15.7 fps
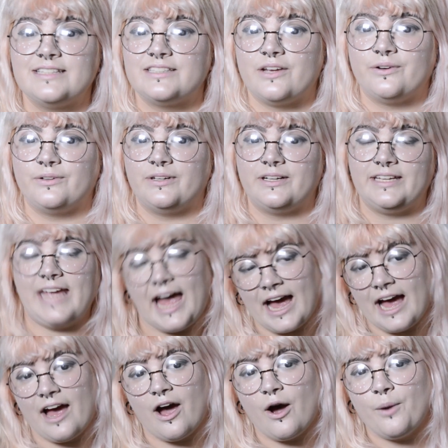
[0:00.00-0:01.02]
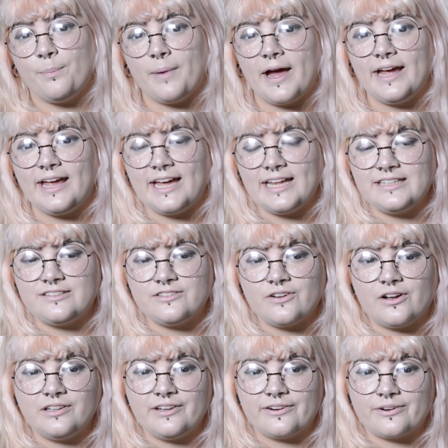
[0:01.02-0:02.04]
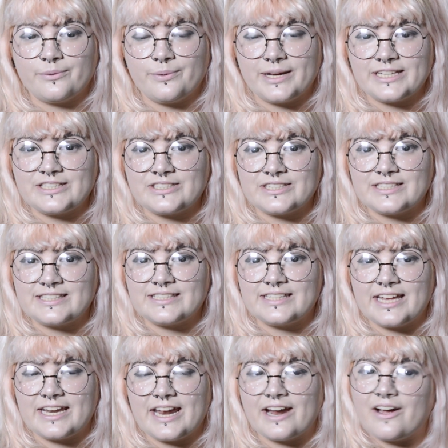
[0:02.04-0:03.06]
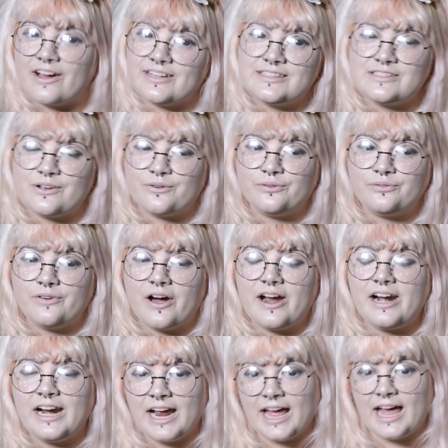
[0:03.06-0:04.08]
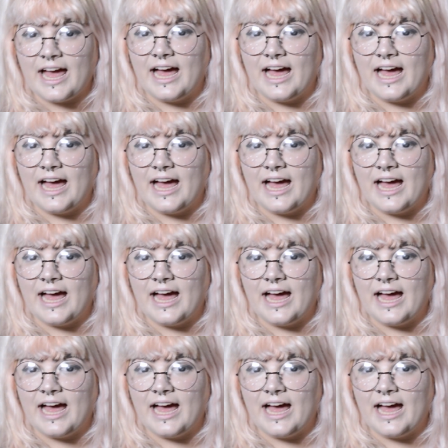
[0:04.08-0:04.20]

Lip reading: So yeah, I hope I answered all your questions that I got so far.